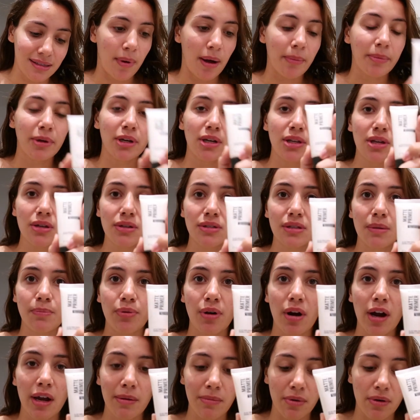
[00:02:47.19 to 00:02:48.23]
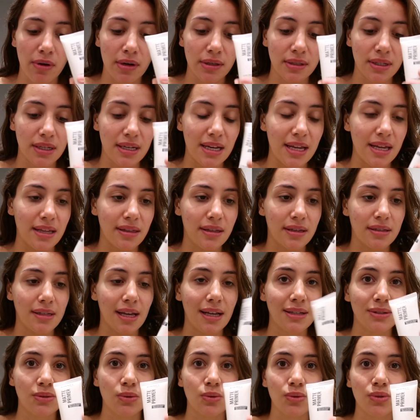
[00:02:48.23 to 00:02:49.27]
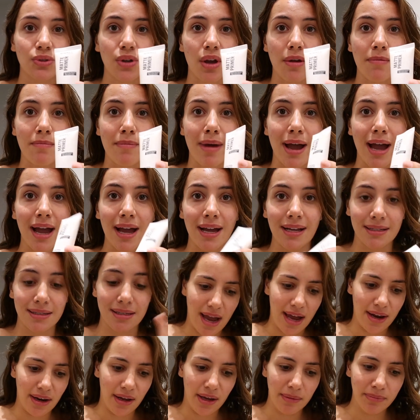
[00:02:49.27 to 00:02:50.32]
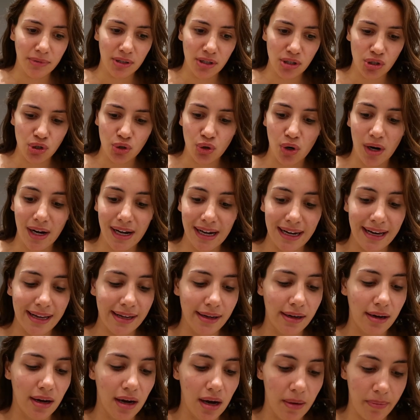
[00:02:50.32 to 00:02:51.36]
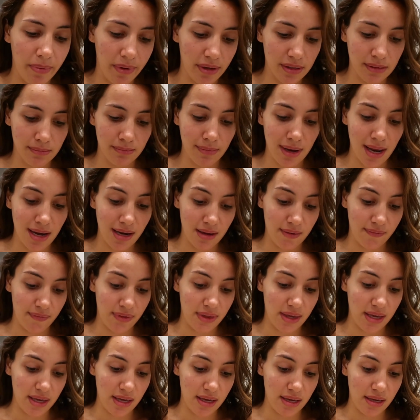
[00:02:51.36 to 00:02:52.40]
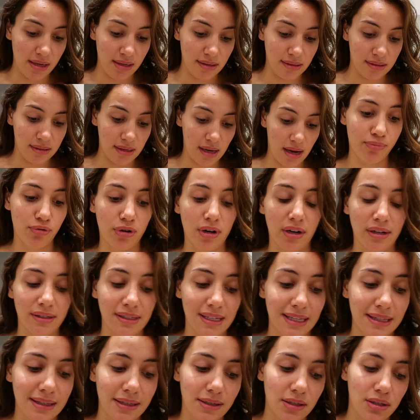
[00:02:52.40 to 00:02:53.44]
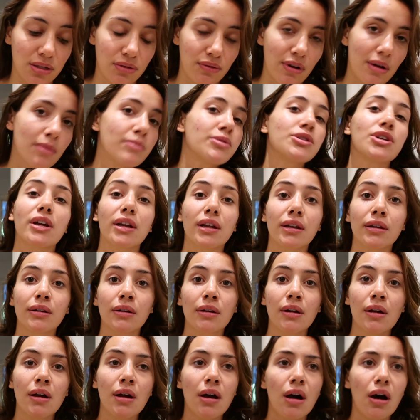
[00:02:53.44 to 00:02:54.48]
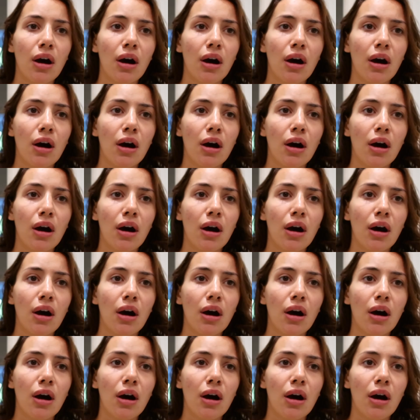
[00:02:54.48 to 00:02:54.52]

But I'm going to use the primer underneath because that's also matte. And I'm going to try and link up as many of these products in the description.